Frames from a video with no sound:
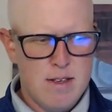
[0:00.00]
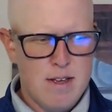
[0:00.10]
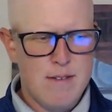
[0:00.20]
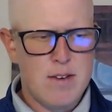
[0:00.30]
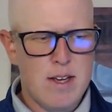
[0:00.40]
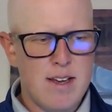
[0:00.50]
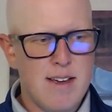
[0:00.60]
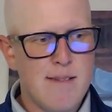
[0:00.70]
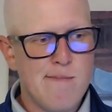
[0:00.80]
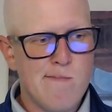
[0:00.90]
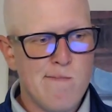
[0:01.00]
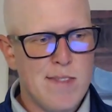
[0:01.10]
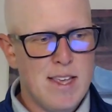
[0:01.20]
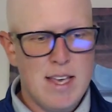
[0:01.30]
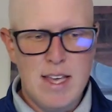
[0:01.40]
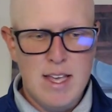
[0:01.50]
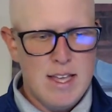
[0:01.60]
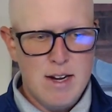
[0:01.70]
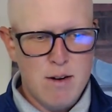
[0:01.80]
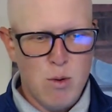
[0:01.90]
I
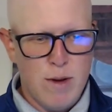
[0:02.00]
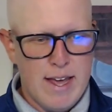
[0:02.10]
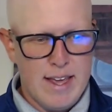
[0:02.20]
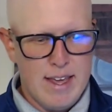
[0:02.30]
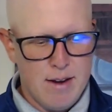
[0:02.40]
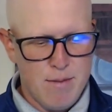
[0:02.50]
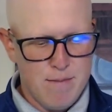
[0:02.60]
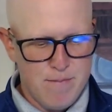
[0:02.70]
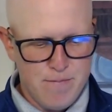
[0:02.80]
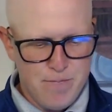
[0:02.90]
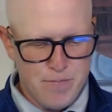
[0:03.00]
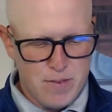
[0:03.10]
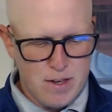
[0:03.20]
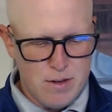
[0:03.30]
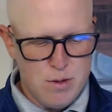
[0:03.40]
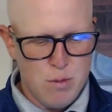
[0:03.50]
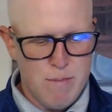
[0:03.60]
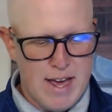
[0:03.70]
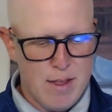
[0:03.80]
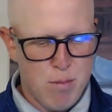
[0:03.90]
don't know why I can't do
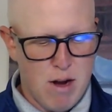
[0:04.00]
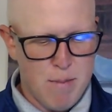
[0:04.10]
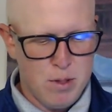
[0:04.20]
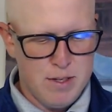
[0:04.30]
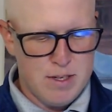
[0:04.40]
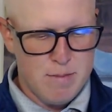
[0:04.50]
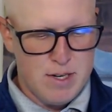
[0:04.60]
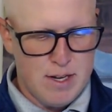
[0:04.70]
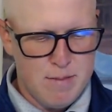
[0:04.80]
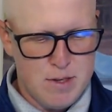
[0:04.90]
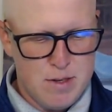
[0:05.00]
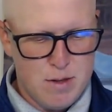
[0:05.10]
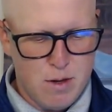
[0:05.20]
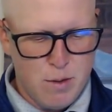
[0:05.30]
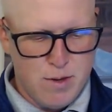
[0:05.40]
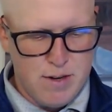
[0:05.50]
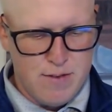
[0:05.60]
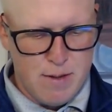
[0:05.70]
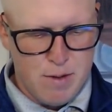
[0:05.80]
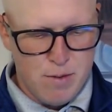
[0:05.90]
math properly sometimes. 31
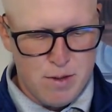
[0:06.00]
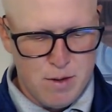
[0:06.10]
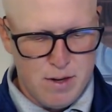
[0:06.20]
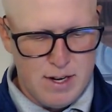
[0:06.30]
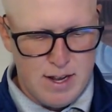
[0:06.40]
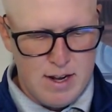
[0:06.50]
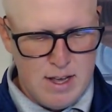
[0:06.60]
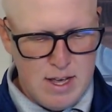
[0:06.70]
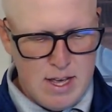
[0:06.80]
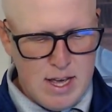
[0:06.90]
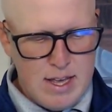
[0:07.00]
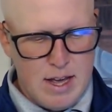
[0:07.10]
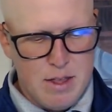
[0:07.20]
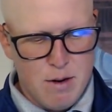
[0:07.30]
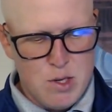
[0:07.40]
divided by 139. Yeah, they're at